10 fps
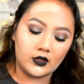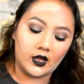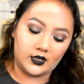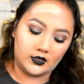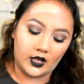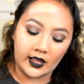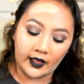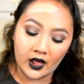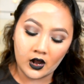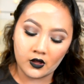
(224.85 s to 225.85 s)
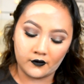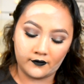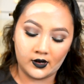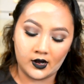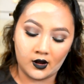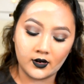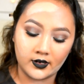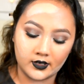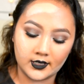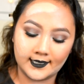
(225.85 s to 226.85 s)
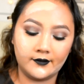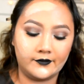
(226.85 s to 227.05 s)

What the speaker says: That's Hey Hello Flawless